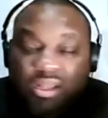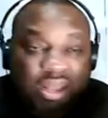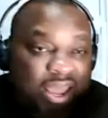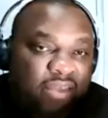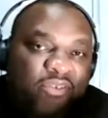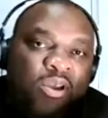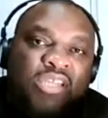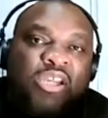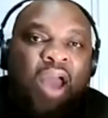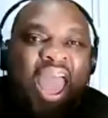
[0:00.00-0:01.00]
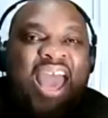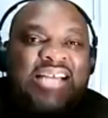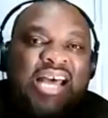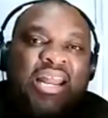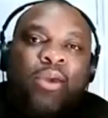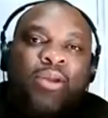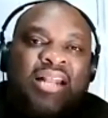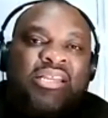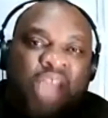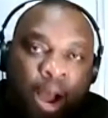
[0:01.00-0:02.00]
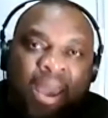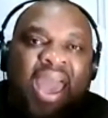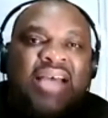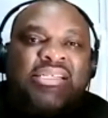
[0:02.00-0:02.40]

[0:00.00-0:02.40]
Nigga, if you don't get your ass out of here with that dumb ass